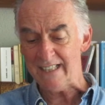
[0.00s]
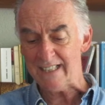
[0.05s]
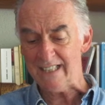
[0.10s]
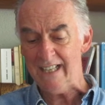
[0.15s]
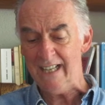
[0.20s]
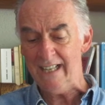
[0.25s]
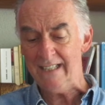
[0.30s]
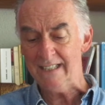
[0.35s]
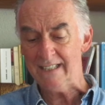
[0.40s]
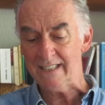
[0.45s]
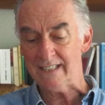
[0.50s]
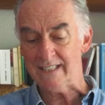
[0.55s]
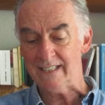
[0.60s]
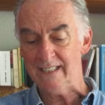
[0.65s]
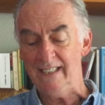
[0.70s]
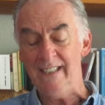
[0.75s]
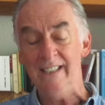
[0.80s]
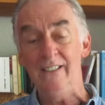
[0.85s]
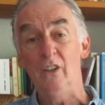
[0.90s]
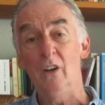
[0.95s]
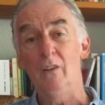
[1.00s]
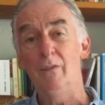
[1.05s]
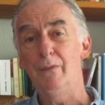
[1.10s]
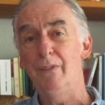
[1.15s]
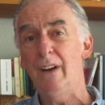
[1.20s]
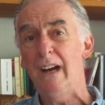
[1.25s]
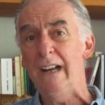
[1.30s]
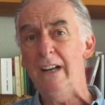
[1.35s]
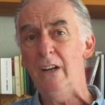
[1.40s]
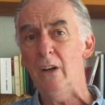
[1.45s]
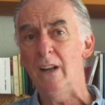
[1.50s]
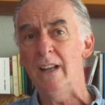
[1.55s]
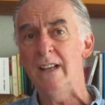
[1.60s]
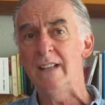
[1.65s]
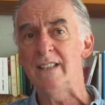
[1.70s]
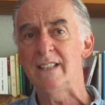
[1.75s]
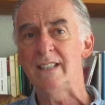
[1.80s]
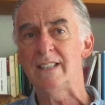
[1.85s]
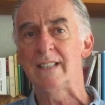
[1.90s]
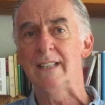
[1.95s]
sense, in
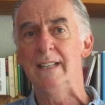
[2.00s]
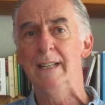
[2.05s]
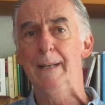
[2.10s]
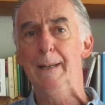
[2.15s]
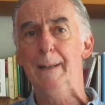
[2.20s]
non-violence,